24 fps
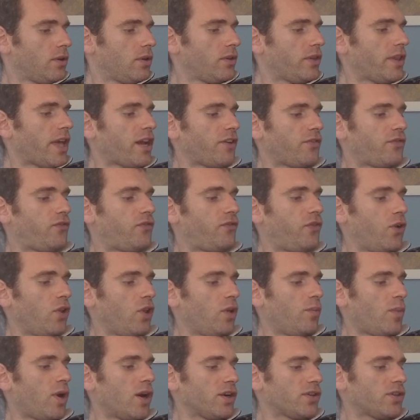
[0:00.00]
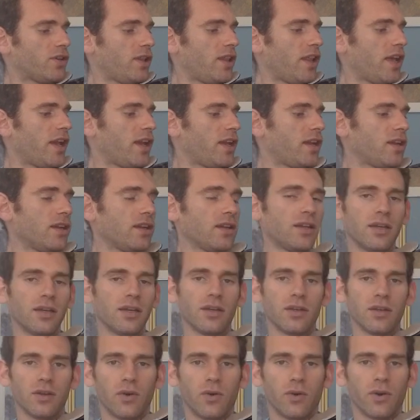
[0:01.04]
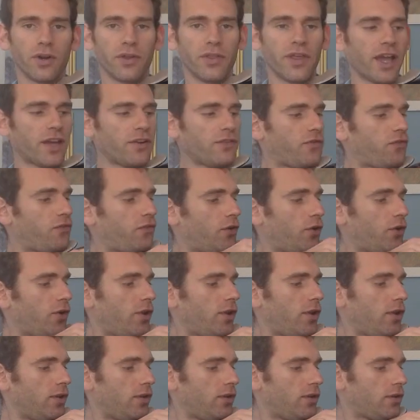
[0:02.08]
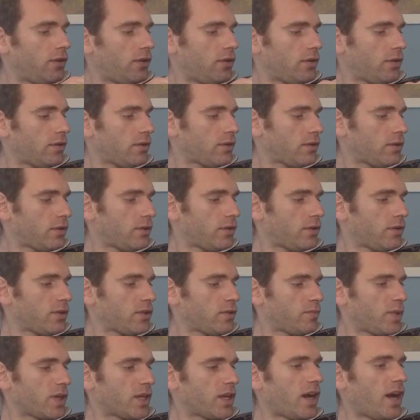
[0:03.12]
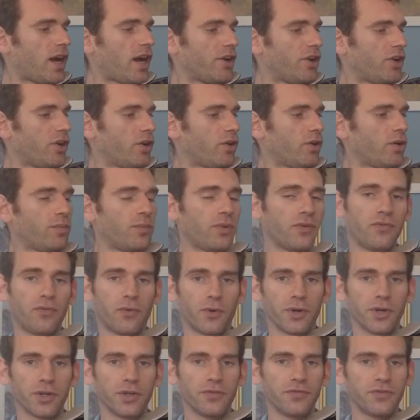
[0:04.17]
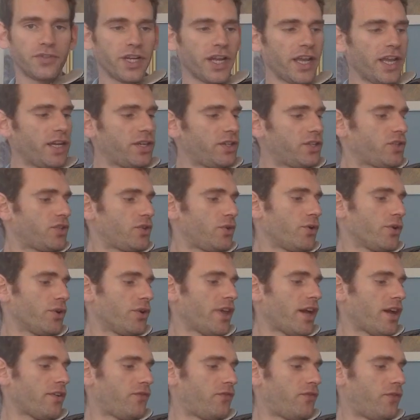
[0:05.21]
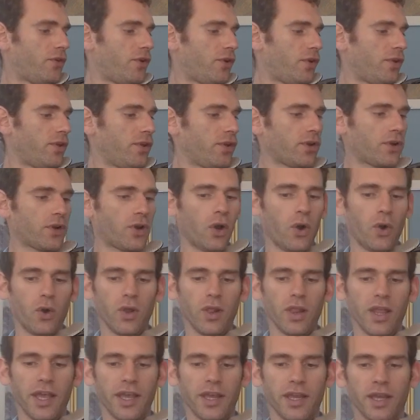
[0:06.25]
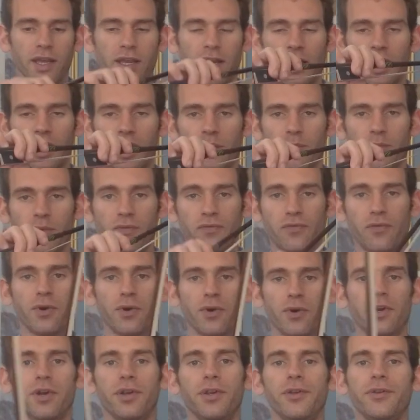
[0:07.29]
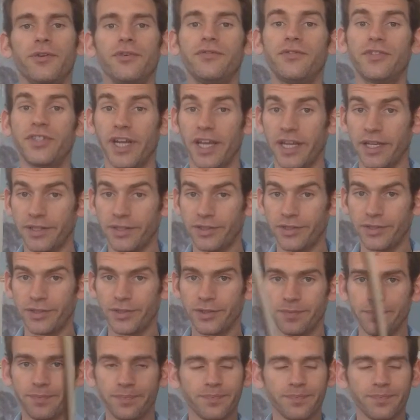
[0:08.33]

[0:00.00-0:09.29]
that full martele or that full spiccato before you've changed, or that full colle before you've changed.